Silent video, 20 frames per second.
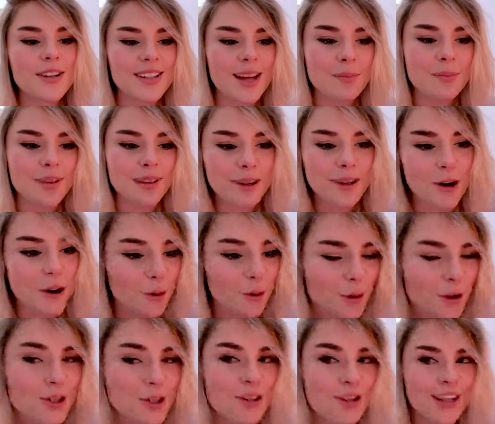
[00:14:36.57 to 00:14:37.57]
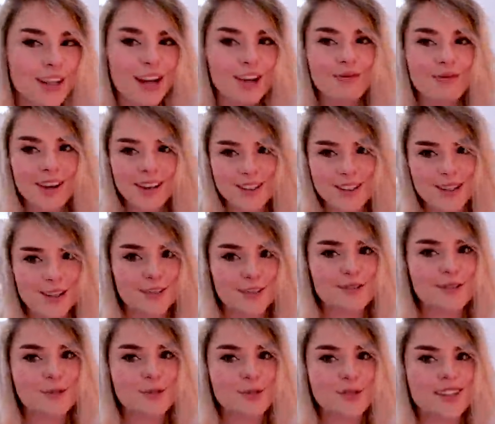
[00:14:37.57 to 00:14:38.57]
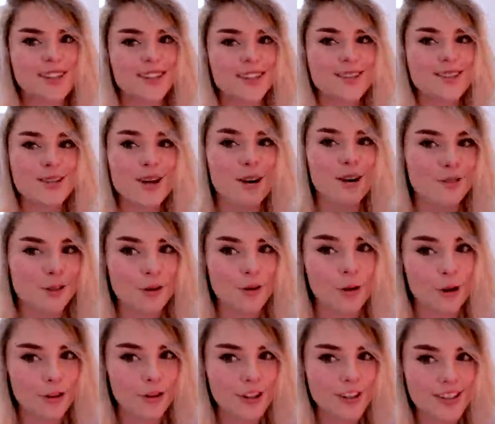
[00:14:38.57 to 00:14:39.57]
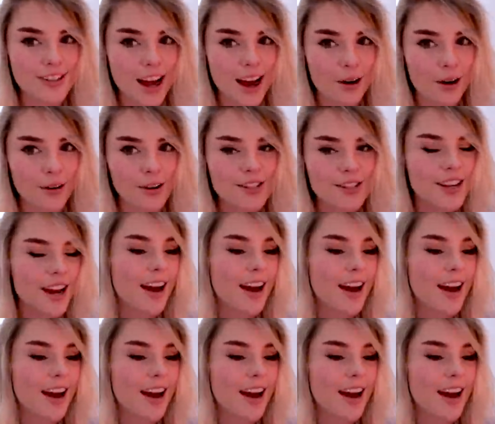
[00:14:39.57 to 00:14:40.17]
down below what you think of my TF2 skills after all these hours,